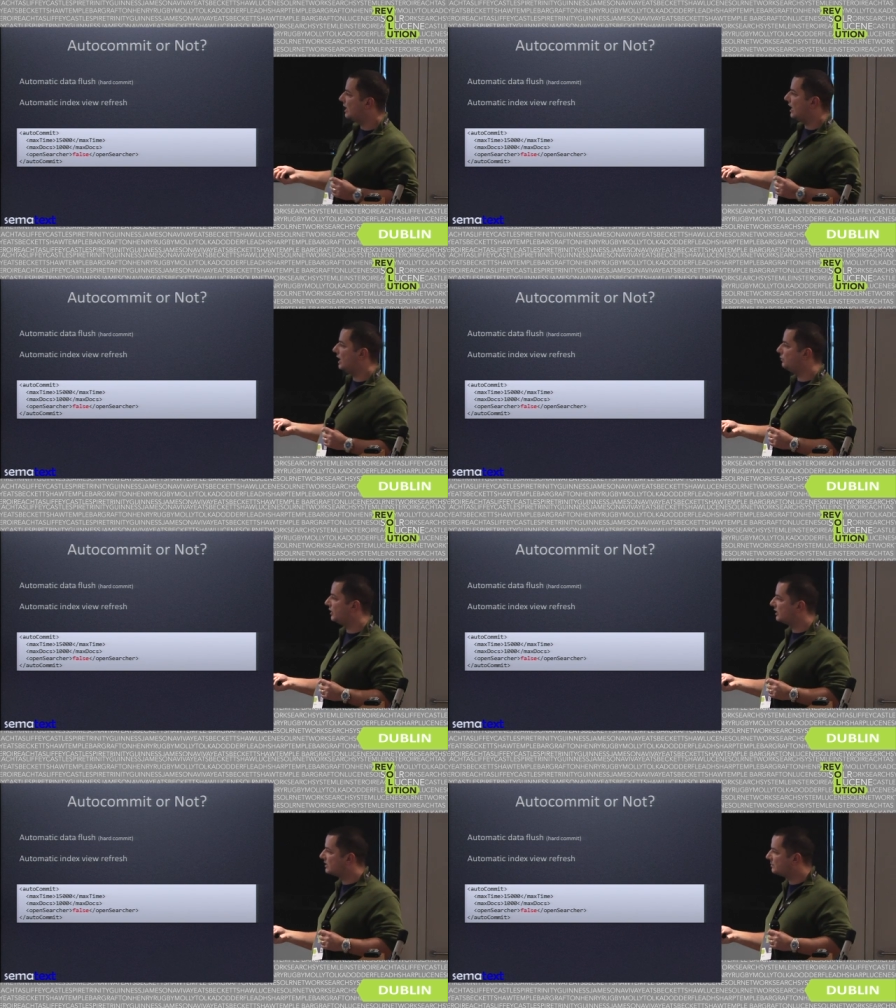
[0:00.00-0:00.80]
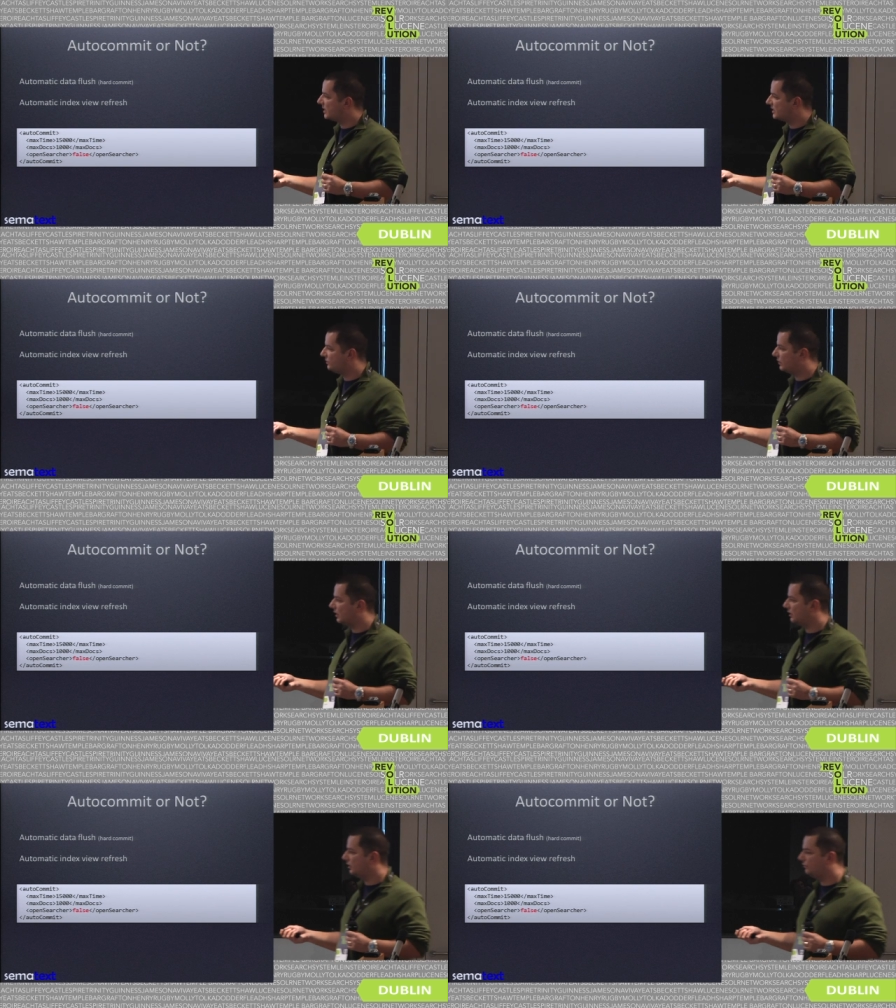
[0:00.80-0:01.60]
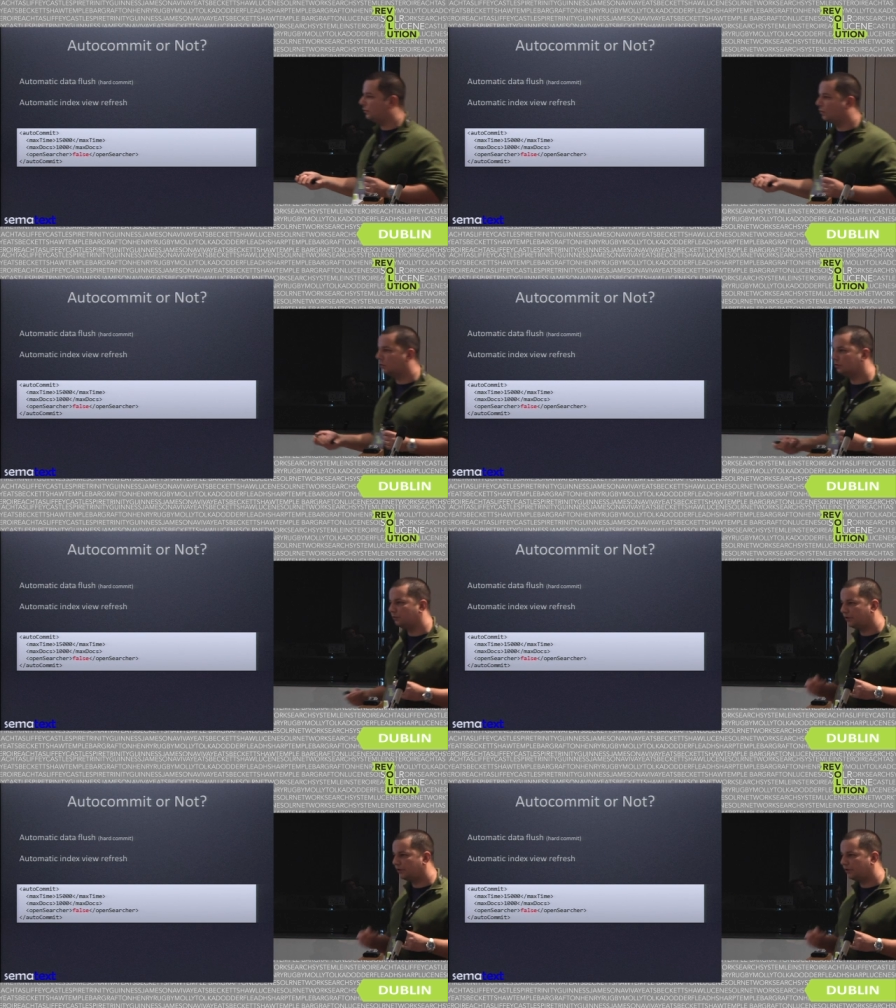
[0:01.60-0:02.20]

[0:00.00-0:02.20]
And we can specify if we want to